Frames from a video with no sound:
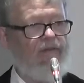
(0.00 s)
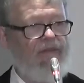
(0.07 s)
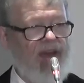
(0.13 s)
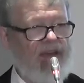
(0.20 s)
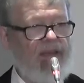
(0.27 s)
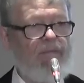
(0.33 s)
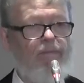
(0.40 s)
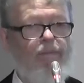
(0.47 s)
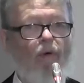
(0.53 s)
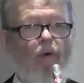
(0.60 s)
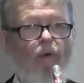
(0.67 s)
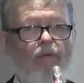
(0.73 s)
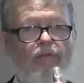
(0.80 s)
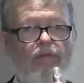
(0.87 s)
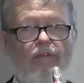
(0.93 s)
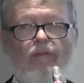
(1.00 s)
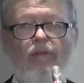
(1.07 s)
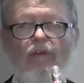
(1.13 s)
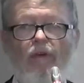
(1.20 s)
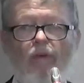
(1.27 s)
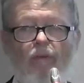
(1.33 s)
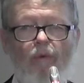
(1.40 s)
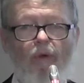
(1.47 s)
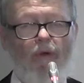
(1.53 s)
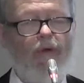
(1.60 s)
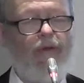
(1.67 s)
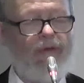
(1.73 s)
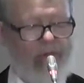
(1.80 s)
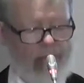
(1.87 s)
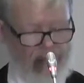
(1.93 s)
very important
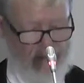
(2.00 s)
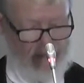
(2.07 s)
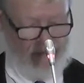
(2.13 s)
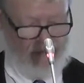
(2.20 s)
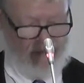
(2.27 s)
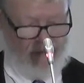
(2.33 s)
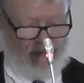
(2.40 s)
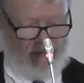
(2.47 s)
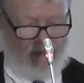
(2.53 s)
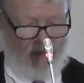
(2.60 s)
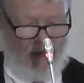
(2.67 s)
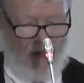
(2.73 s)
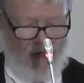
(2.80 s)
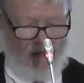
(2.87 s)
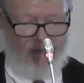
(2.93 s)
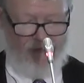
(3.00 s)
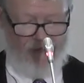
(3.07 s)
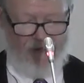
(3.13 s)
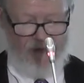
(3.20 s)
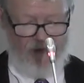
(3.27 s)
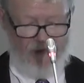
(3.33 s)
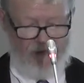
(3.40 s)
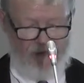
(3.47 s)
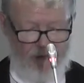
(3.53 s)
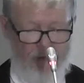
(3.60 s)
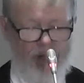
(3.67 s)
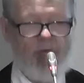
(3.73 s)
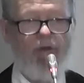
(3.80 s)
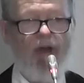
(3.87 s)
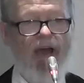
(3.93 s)
work of
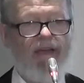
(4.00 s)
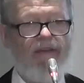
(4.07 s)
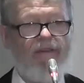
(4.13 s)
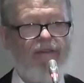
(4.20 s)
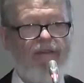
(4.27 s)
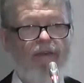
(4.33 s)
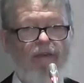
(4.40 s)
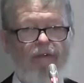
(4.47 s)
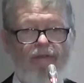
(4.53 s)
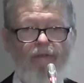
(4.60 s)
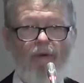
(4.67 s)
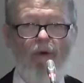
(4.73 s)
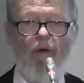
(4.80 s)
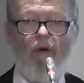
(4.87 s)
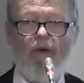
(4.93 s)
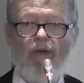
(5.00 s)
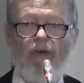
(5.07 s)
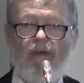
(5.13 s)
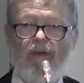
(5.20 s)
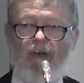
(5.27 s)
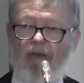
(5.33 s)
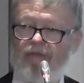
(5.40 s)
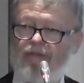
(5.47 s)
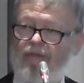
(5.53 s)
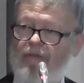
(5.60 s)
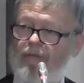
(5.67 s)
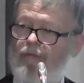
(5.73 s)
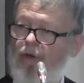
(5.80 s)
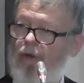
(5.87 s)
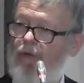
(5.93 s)
human rights for
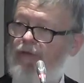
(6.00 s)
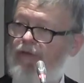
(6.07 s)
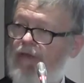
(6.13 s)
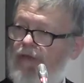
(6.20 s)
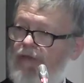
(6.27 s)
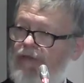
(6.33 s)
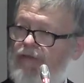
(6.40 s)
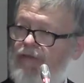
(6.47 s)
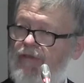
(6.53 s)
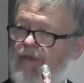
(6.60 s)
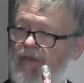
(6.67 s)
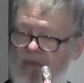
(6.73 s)
conscript soldiers